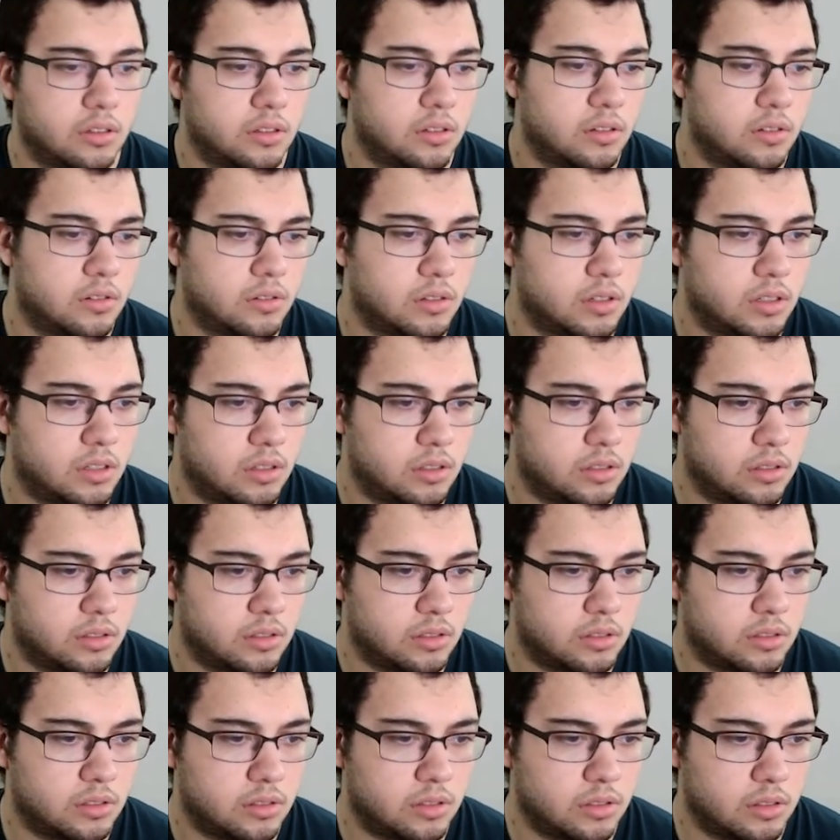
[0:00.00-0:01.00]
Right?
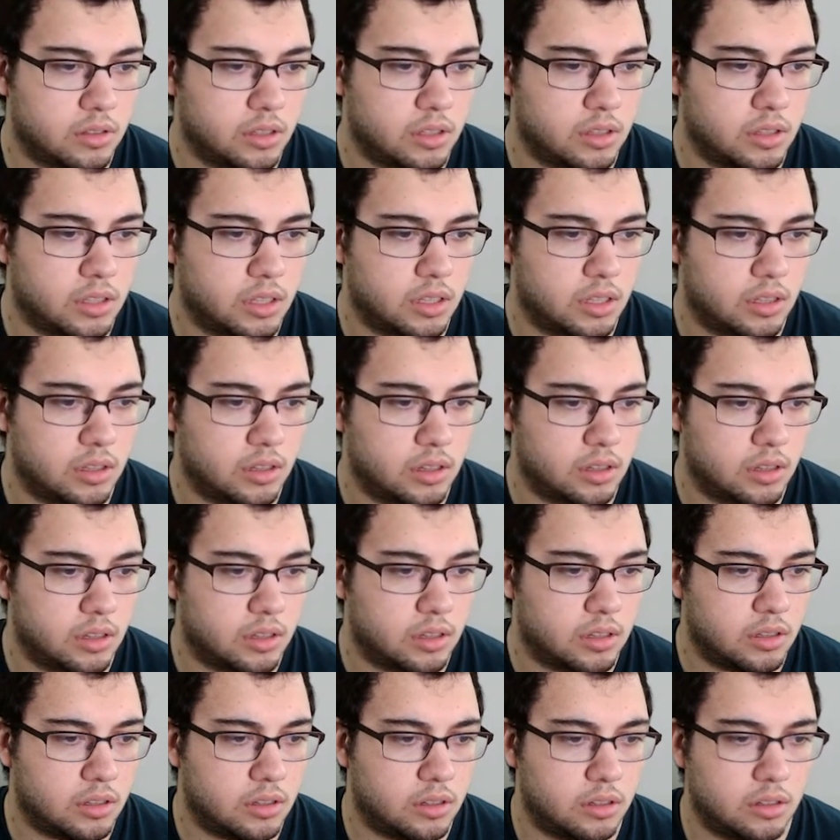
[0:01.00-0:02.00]
Let's look at that
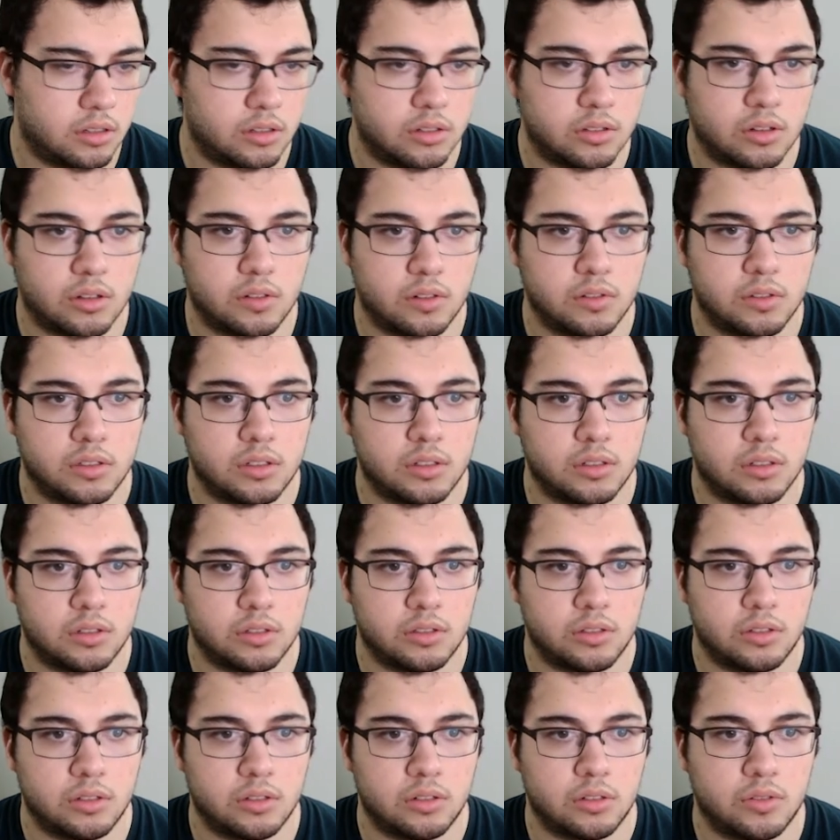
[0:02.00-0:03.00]
again. Try to see it
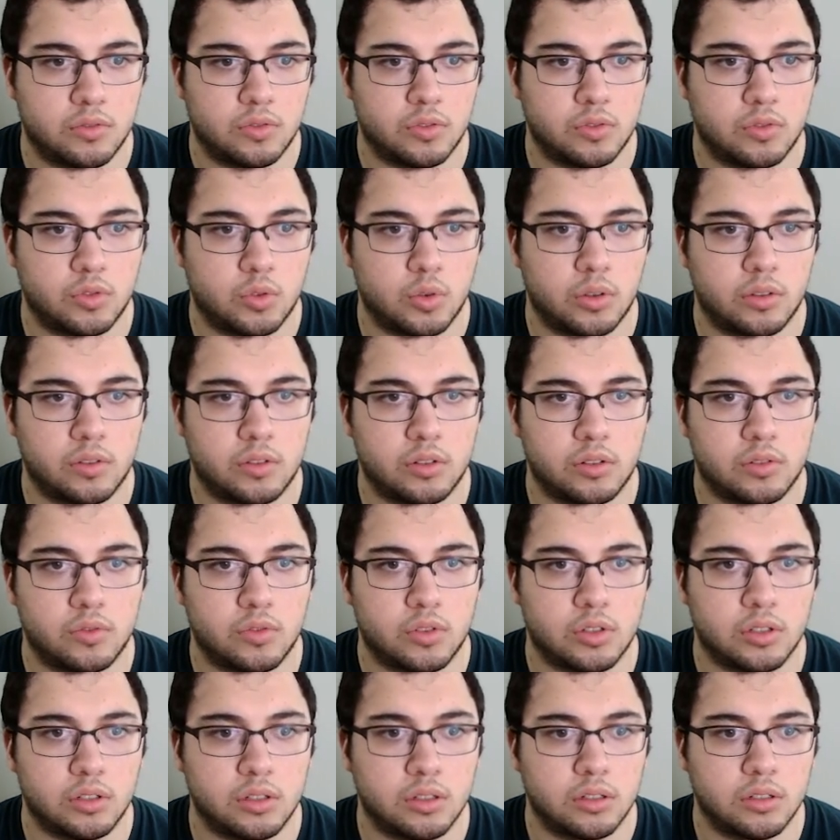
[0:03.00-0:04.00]
there. 12, 13,
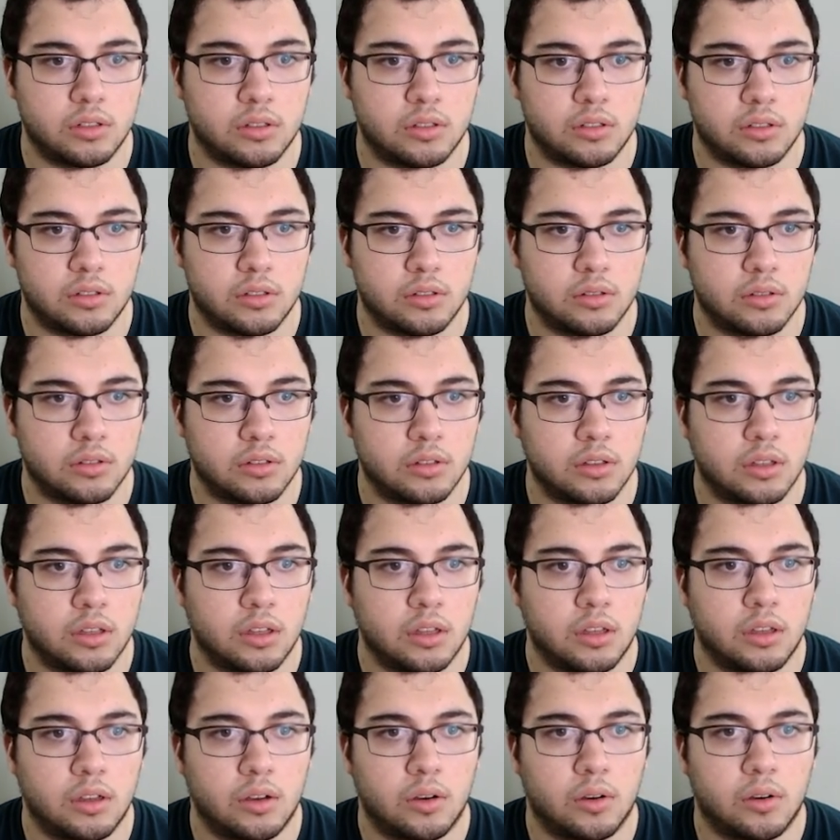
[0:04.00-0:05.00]
14.
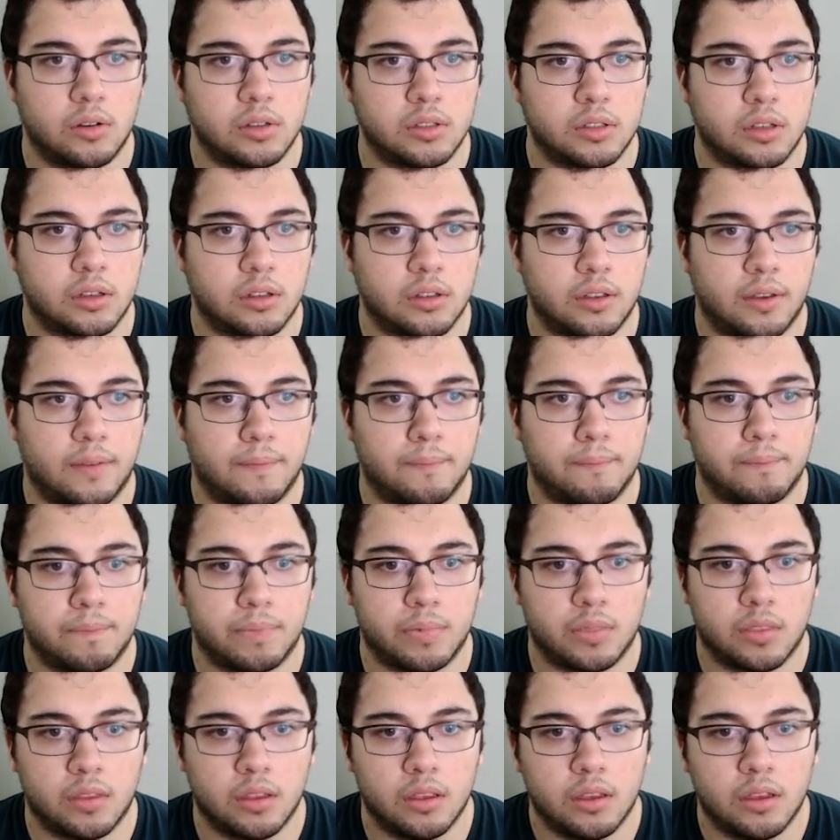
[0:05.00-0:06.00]
What was that? Yeah.
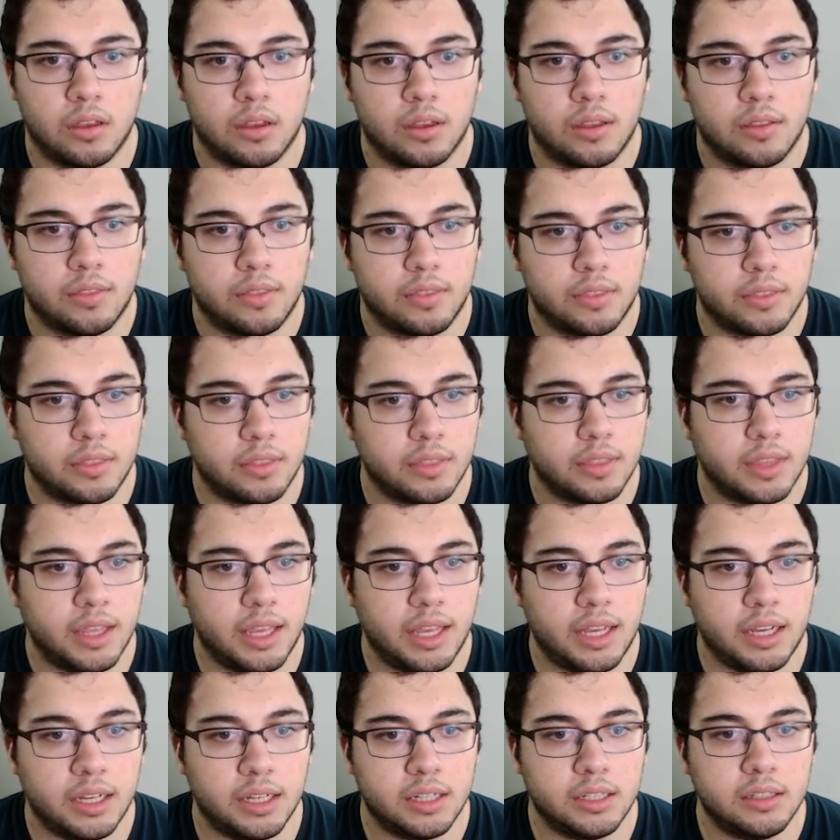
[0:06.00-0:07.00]

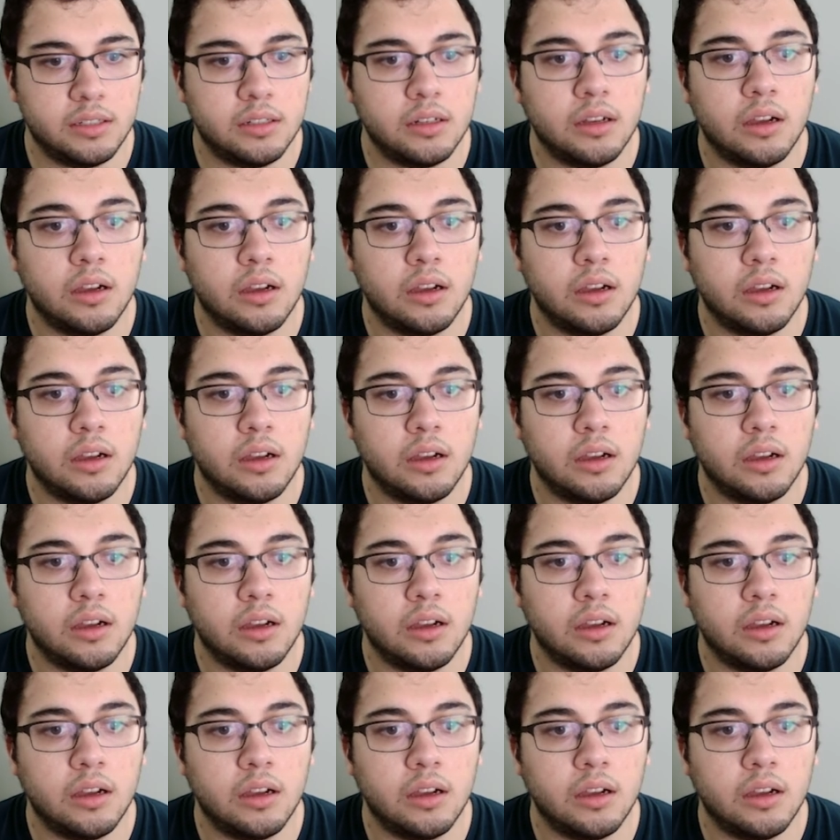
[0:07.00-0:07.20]
Then,